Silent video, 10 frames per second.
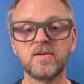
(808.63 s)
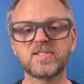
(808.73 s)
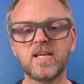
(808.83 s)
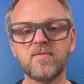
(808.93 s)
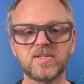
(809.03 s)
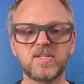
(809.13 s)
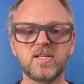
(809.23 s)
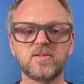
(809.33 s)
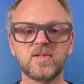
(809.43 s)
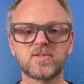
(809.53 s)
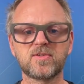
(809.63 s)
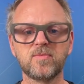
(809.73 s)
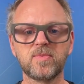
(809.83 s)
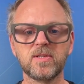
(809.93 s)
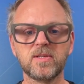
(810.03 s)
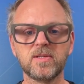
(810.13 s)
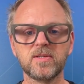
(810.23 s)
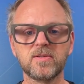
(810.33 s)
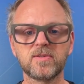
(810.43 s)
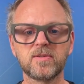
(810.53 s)
17 just to
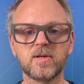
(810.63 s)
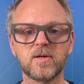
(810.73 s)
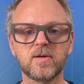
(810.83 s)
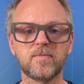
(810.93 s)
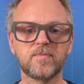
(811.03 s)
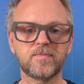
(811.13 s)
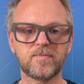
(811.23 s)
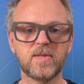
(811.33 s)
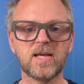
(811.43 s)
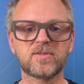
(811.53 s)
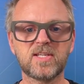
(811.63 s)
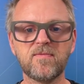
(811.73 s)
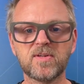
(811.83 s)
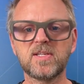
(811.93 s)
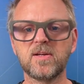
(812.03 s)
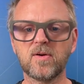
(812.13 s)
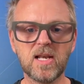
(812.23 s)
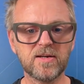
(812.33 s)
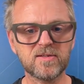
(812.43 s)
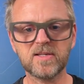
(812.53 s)
be um, yeah 17
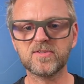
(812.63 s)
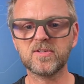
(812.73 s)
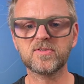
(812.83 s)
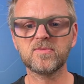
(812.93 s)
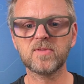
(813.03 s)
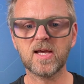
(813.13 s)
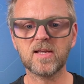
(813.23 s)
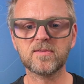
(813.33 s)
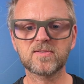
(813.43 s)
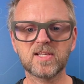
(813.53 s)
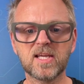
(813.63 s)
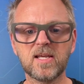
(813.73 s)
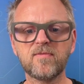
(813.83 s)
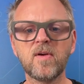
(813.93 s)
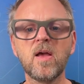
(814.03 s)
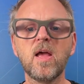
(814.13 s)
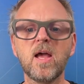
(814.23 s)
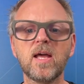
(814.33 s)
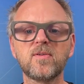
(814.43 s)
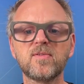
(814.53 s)
okay let's, let's just do that save
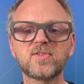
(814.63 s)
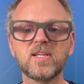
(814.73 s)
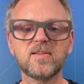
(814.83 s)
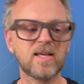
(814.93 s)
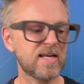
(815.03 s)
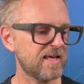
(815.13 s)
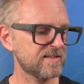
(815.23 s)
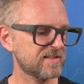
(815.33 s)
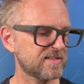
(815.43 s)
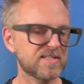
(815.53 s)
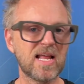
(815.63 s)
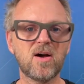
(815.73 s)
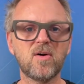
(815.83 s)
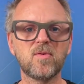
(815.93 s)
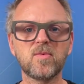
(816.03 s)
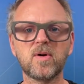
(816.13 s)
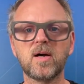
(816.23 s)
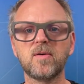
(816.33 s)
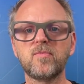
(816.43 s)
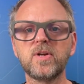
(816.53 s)
and you'll see that as it's now
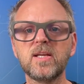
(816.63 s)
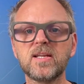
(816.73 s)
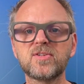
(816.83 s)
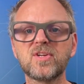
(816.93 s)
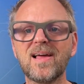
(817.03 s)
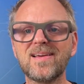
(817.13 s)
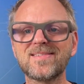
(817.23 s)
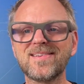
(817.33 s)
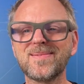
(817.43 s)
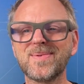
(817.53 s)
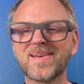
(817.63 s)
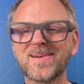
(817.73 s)
uh, reinitializing we